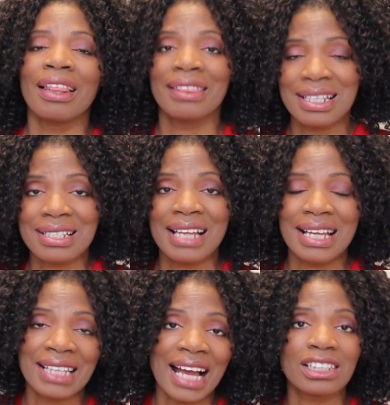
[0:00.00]
This
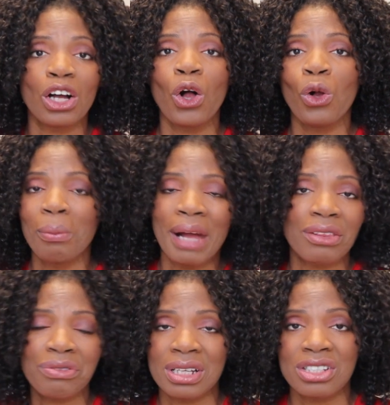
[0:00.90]
lady had a whole
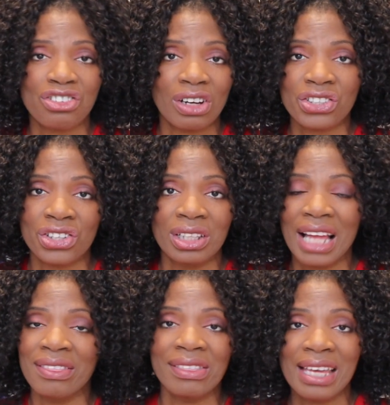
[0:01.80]
mouth reconstruction,
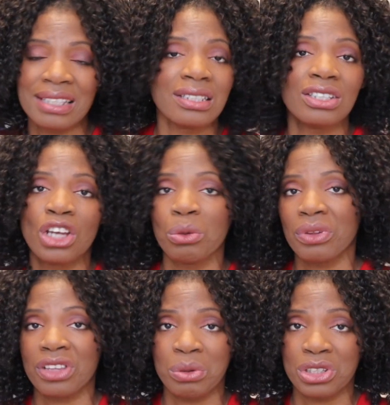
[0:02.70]
and they didn't know
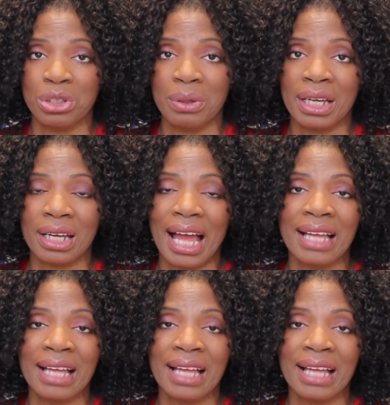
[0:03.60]
what they were doing.